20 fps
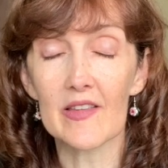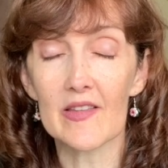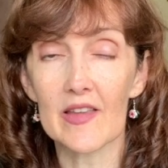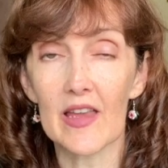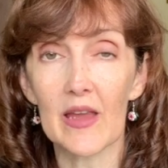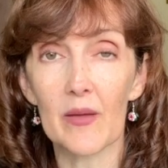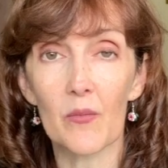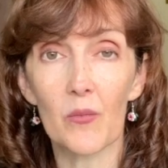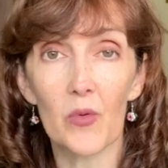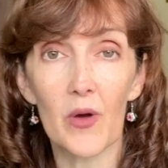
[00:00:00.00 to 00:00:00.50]

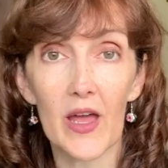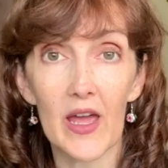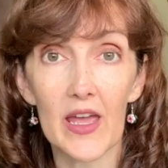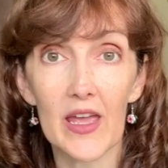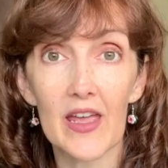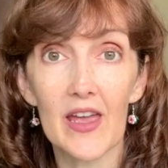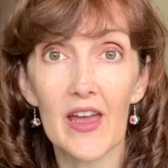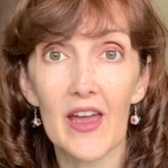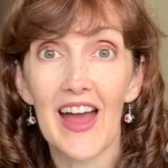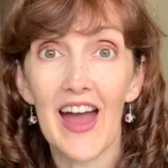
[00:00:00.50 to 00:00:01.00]
same
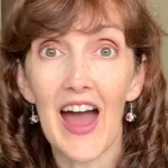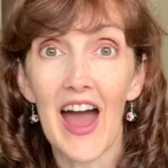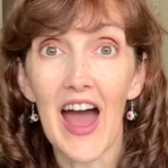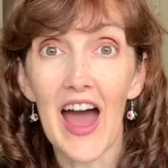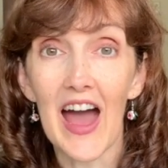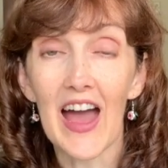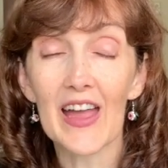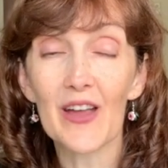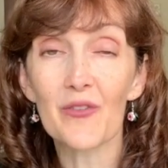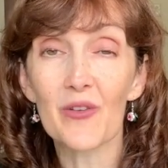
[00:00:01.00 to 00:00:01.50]
way.
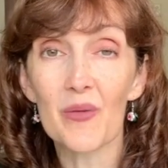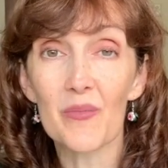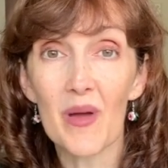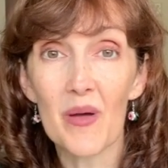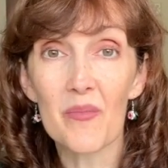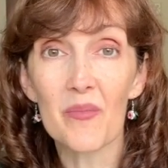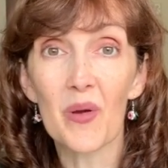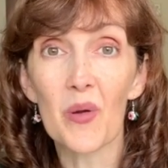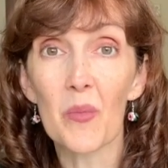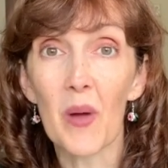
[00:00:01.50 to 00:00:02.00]
I
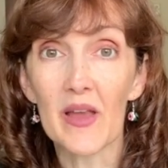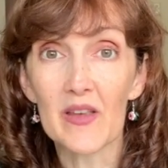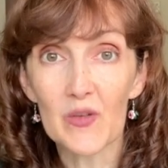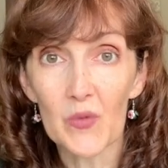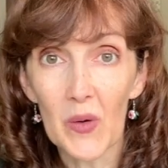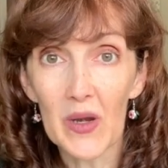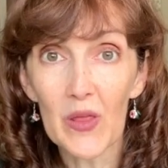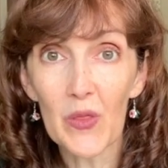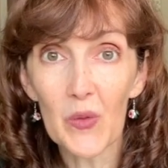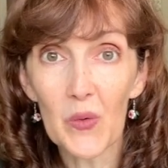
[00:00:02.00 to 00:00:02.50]
remember my
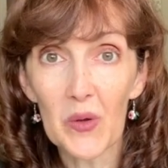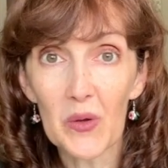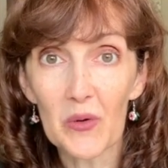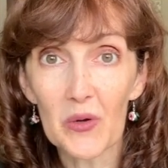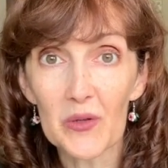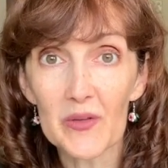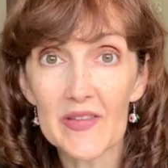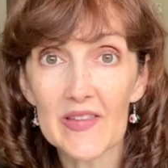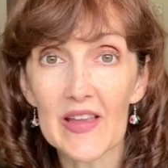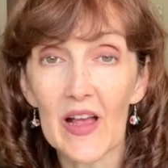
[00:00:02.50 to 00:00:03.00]

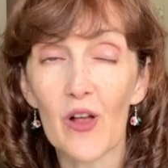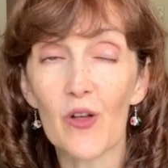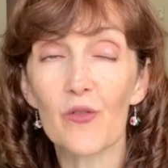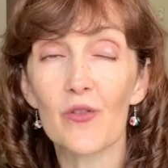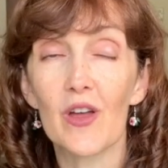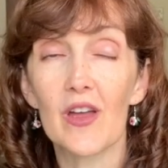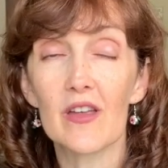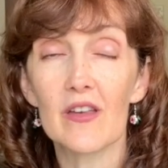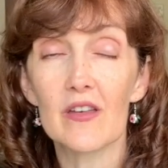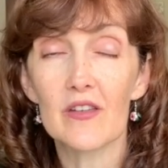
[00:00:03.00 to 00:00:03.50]
23-year-old self
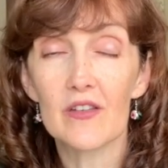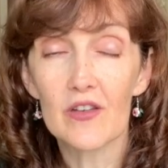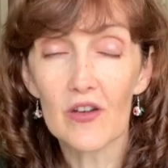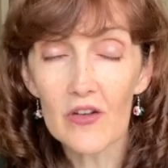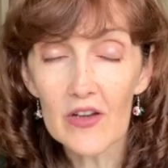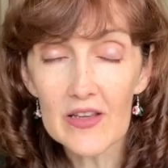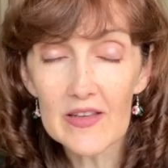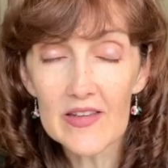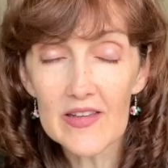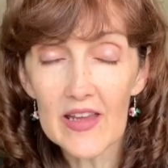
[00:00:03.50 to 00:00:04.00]

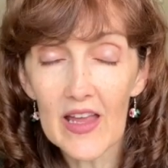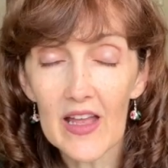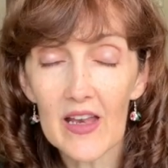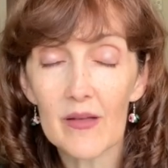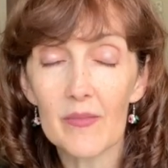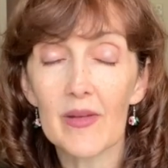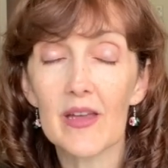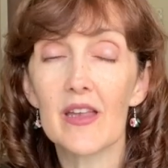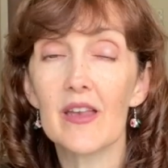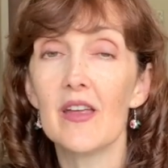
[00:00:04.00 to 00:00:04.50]
during
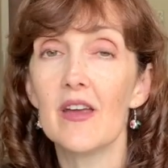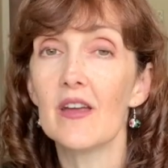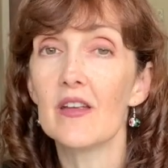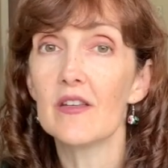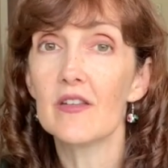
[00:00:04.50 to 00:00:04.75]
Tiananmen,